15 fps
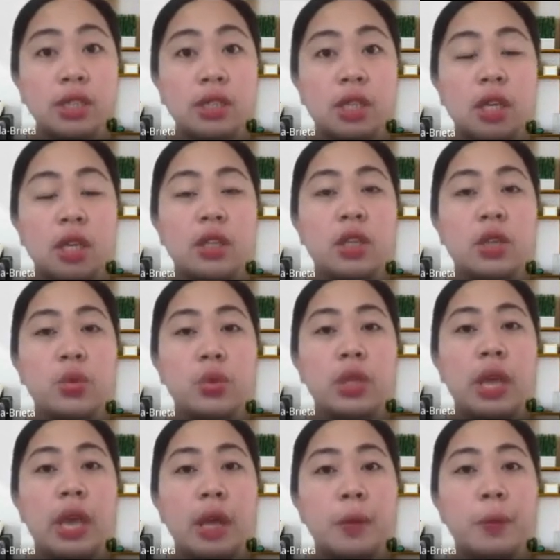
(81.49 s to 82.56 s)
that would
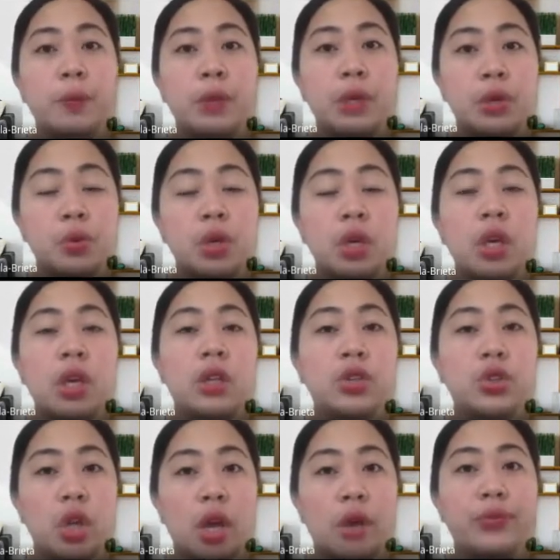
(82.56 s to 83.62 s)
help you
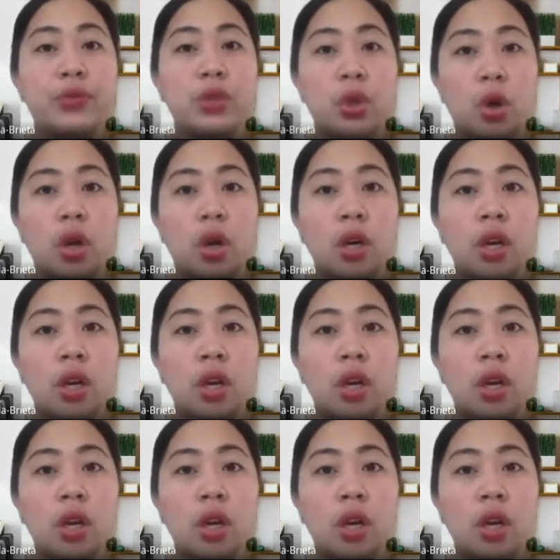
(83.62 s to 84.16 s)
draft your